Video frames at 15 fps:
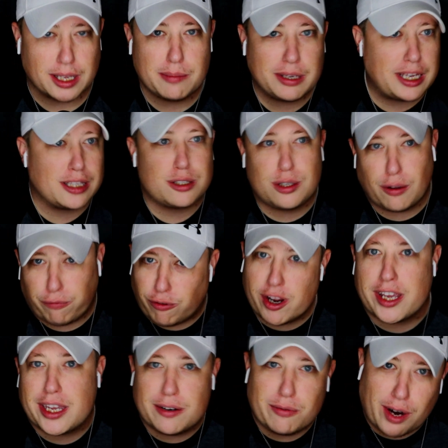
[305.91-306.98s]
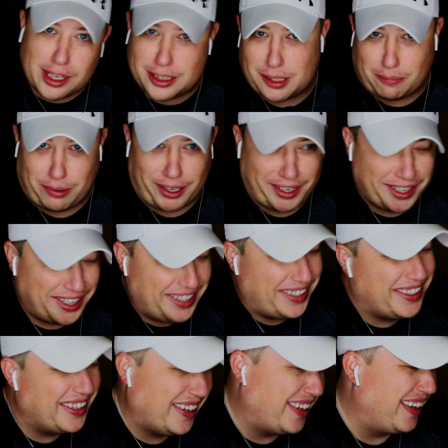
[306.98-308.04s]
Let me get to the freaking recipe.
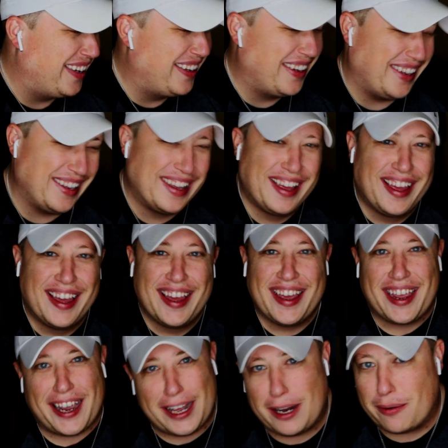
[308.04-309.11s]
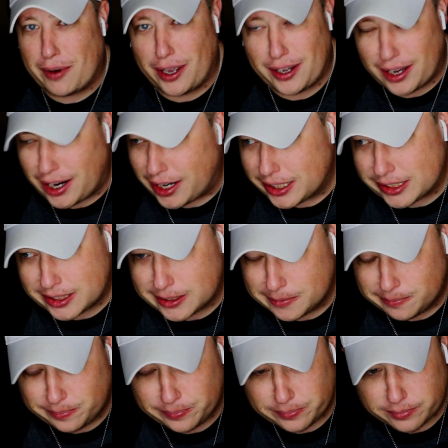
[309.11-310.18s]
Anyway, guys,
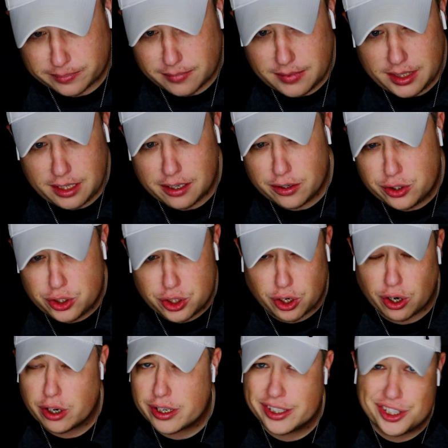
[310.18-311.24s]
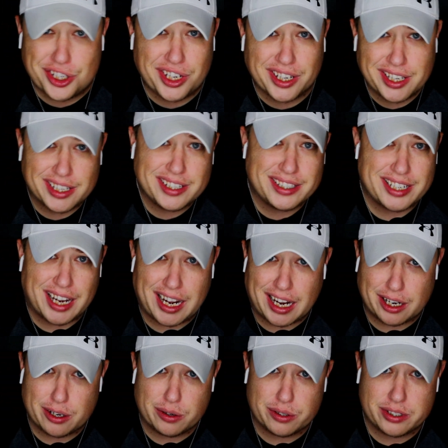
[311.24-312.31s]
jerk chicken
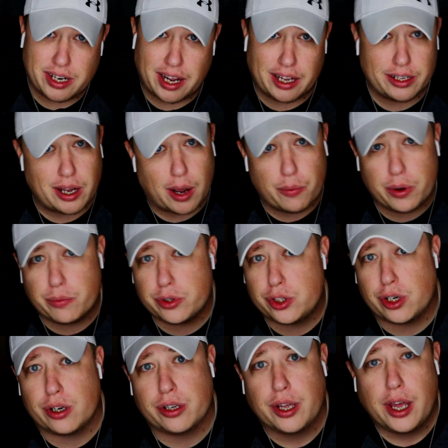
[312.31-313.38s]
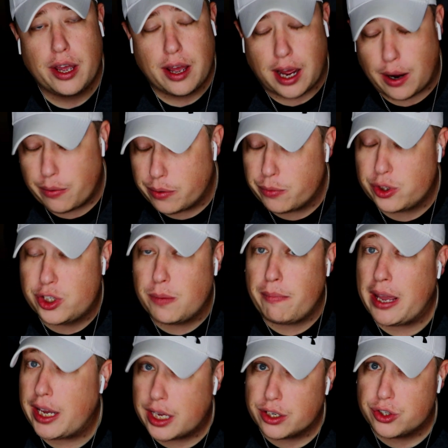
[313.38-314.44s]
tacos. Now, I went with jerk. I went with
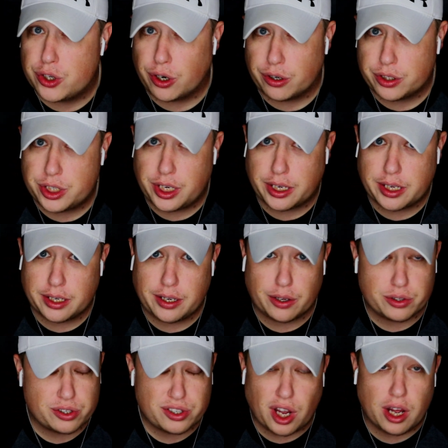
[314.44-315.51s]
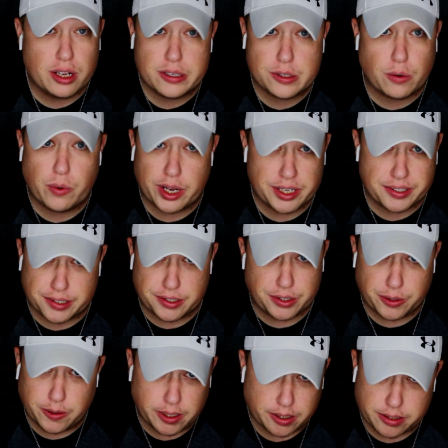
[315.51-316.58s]
Jamaican jerk chicken. There's tons of ways to
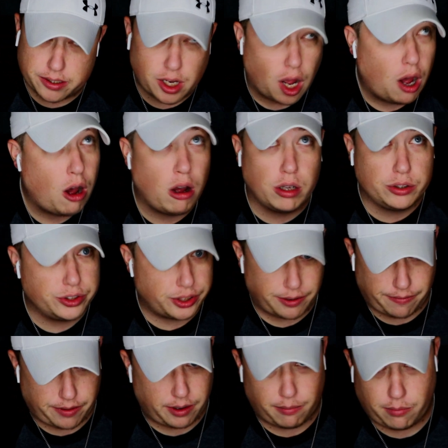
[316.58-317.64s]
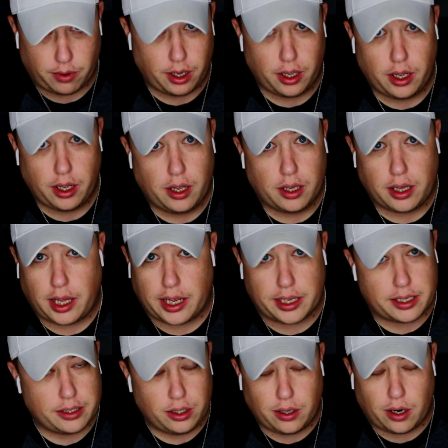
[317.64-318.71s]
do this. Tons of them.
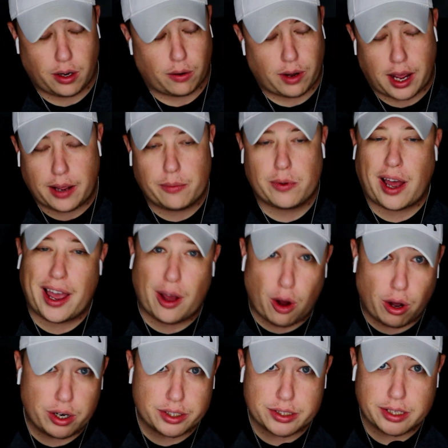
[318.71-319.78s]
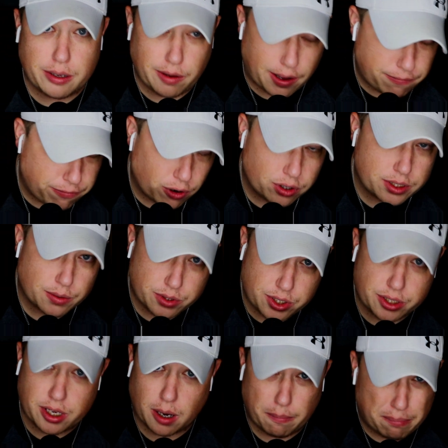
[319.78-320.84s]
Like, I honestly, at first, I was
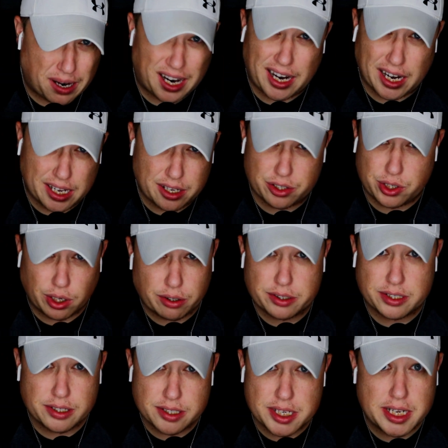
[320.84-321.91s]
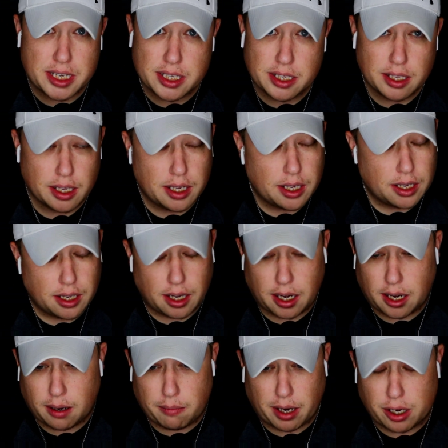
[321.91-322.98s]
just going to buy a jerk seasoning.
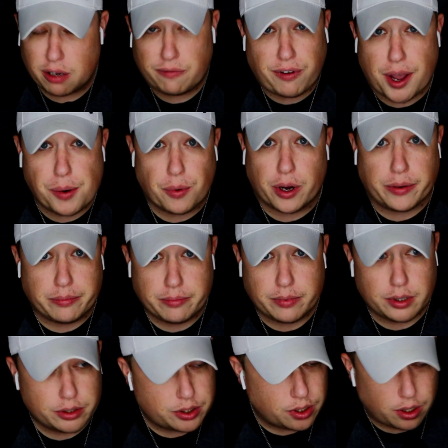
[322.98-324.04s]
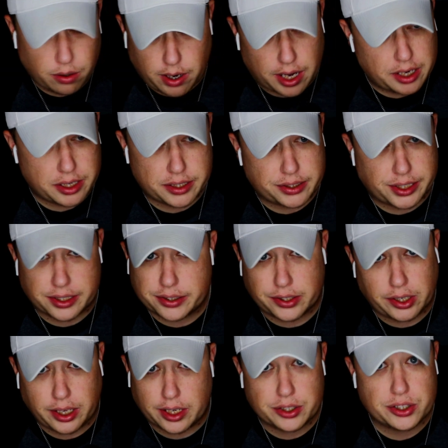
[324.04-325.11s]
I couldn't find one. So out of
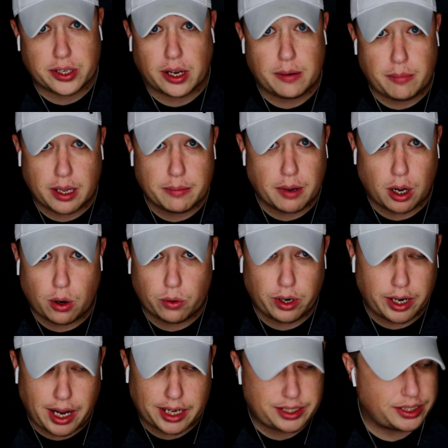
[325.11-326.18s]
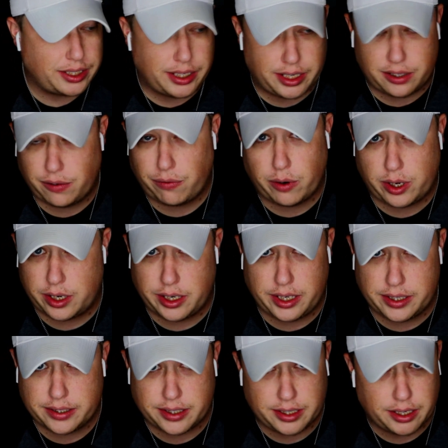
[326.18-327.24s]
necessity, I just had to make my own. And actually, it's freaking
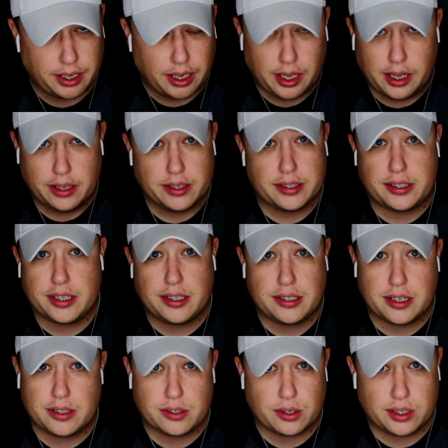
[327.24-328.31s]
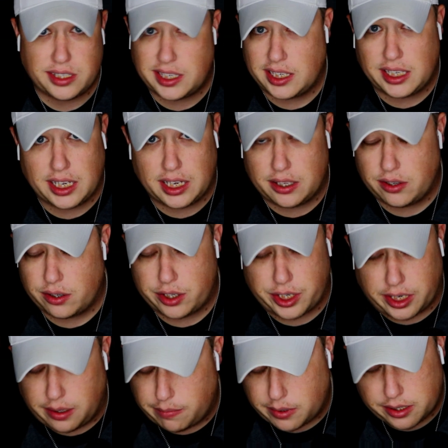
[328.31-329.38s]
easy. The seasonings are easy to get and they're cheap.